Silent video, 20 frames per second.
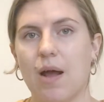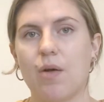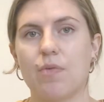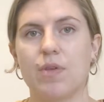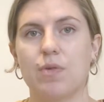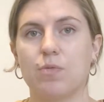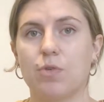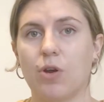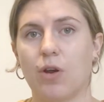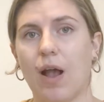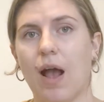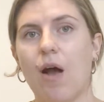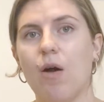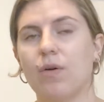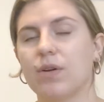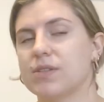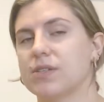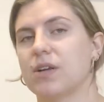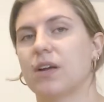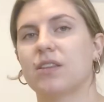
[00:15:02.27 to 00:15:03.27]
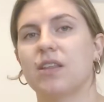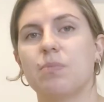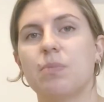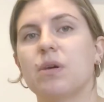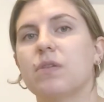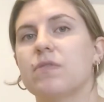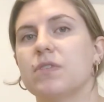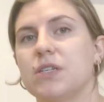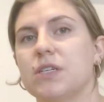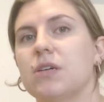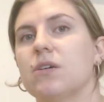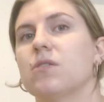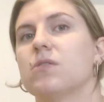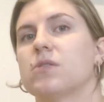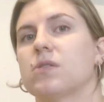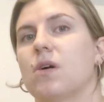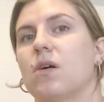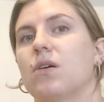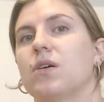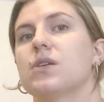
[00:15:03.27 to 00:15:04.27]
and then when you're out, it's not that big of a deal
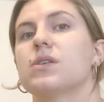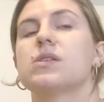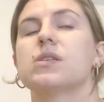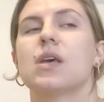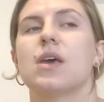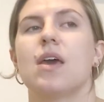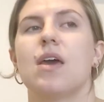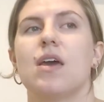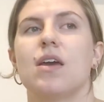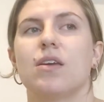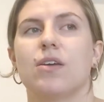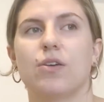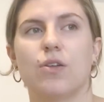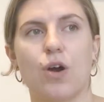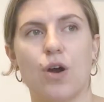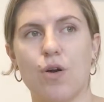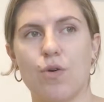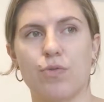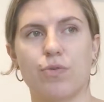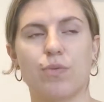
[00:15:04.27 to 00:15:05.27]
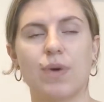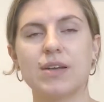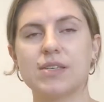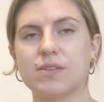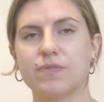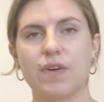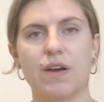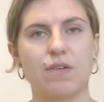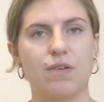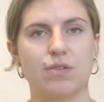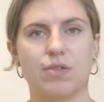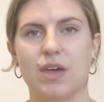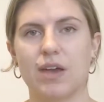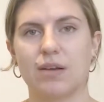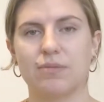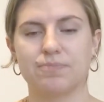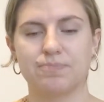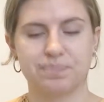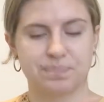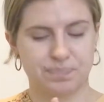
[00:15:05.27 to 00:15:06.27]
as long as, the rest of
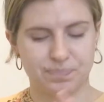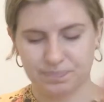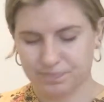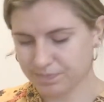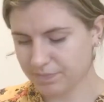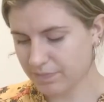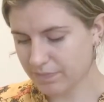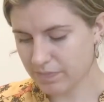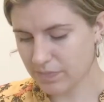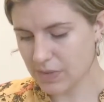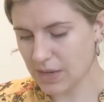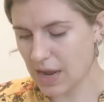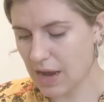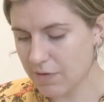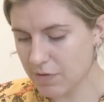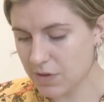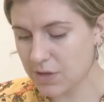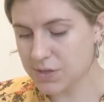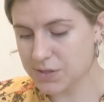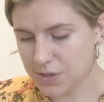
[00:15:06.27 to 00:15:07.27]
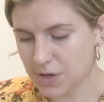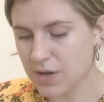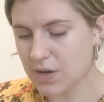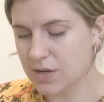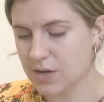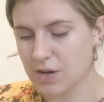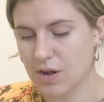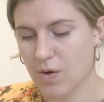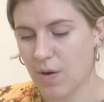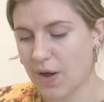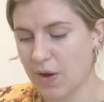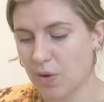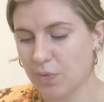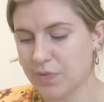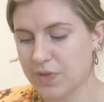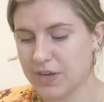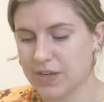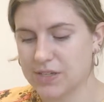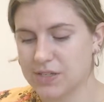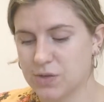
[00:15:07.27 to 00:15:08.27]
everything's good. I don't
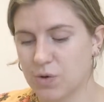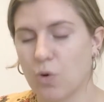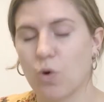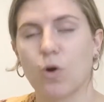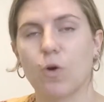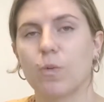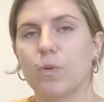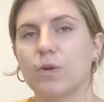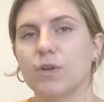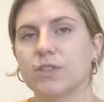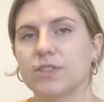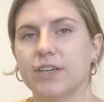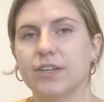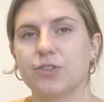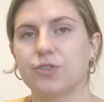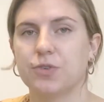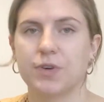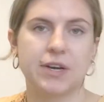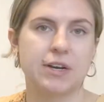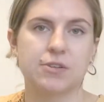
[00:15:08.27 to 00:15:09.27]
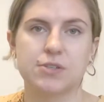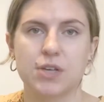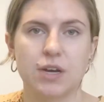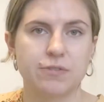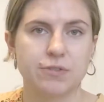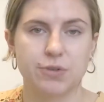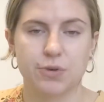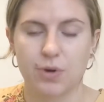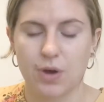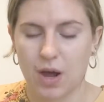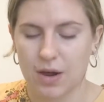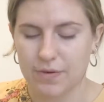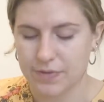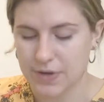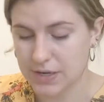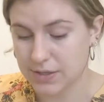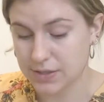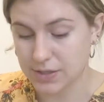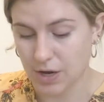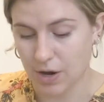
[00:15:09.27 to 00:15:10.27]
think it's horrible to like treat yourself to a
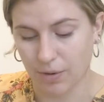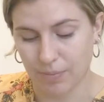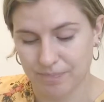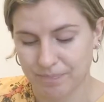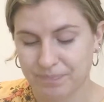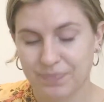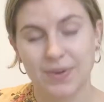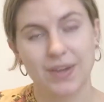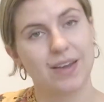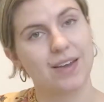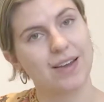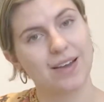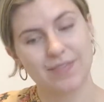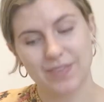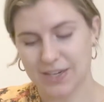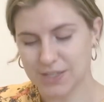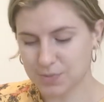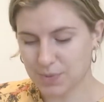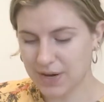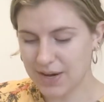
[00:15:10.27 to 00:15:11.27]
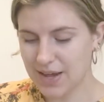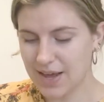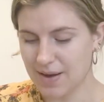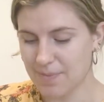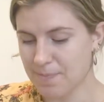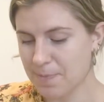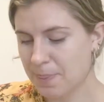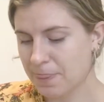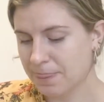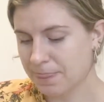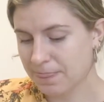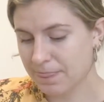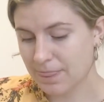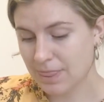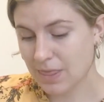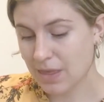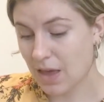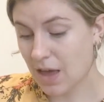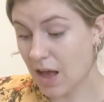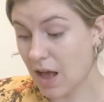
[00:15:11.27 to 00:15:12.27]
coffee. So that's what I did.
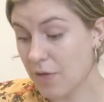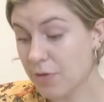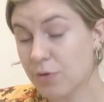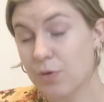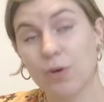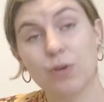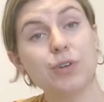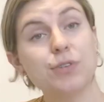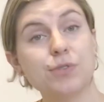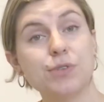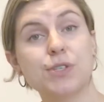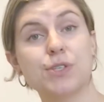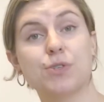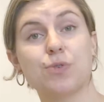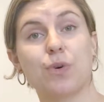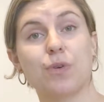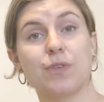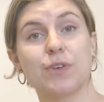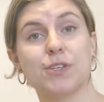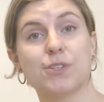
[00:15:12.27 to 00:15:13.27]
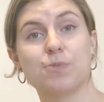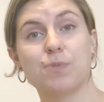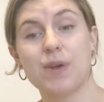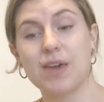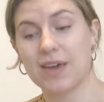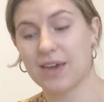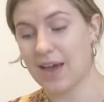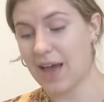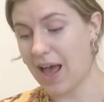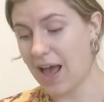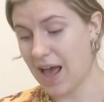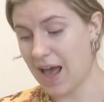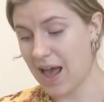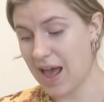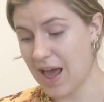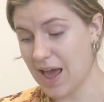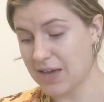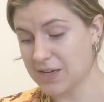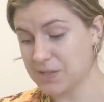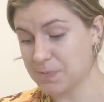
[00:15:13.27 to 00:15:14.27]
The grocery store this week,
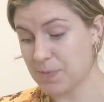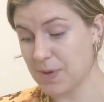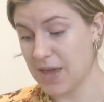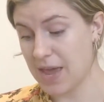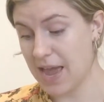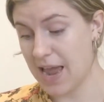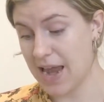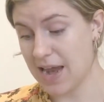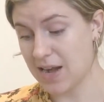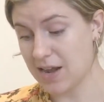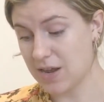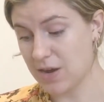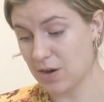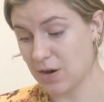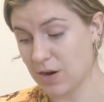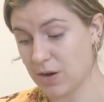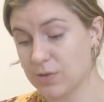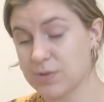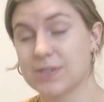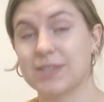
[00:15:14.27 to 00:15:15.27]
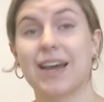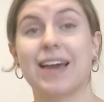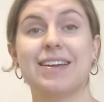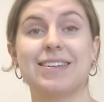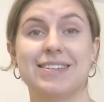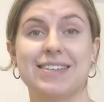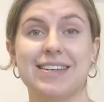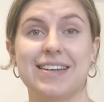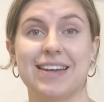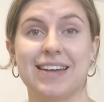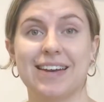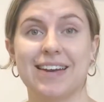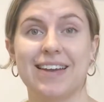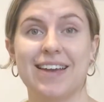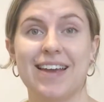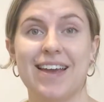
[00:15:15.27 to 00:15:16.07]
I spent 80 euros 19.